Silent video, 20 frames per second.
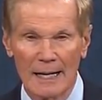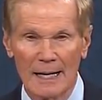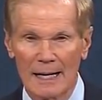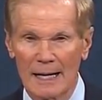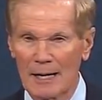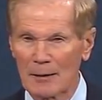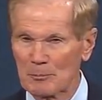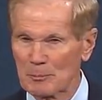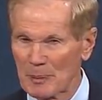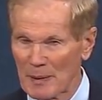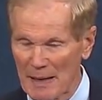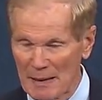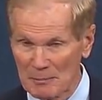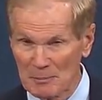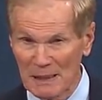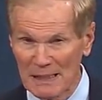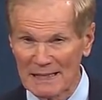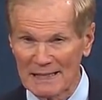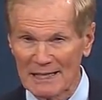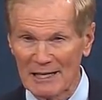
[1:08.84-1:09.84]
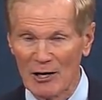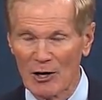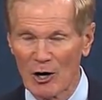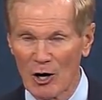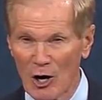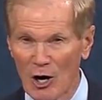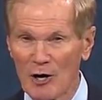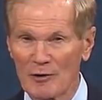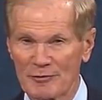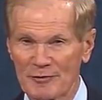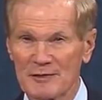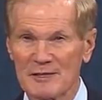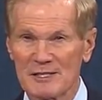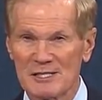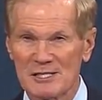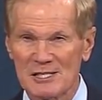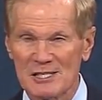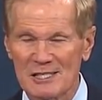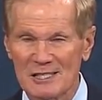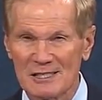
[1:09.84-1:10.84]
A public
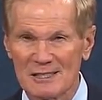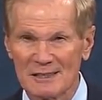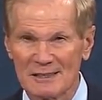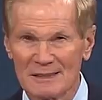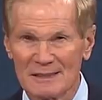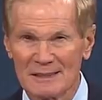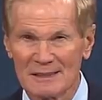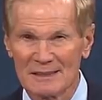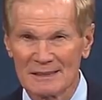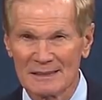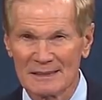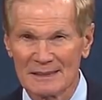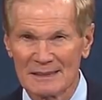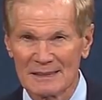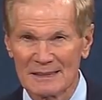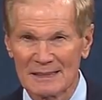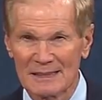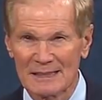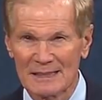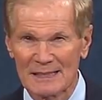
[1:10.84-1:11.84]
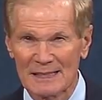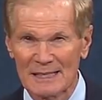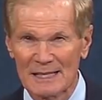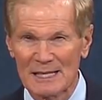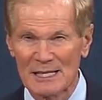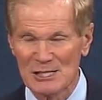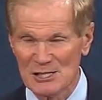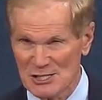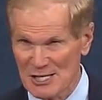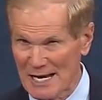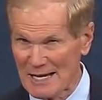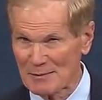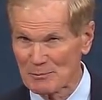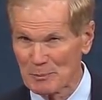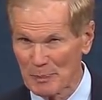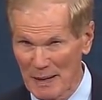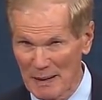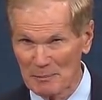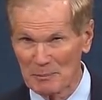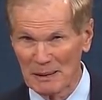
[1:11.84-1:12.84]
office is a
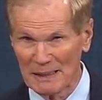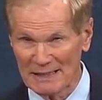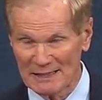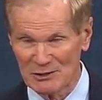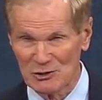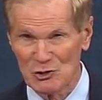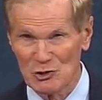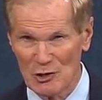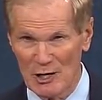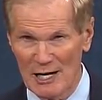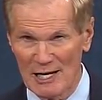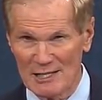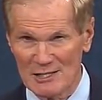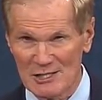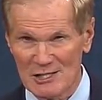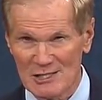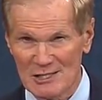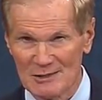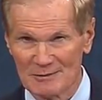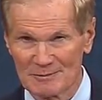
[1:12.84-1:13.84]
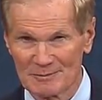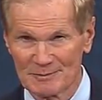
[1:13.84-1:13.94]
public trust.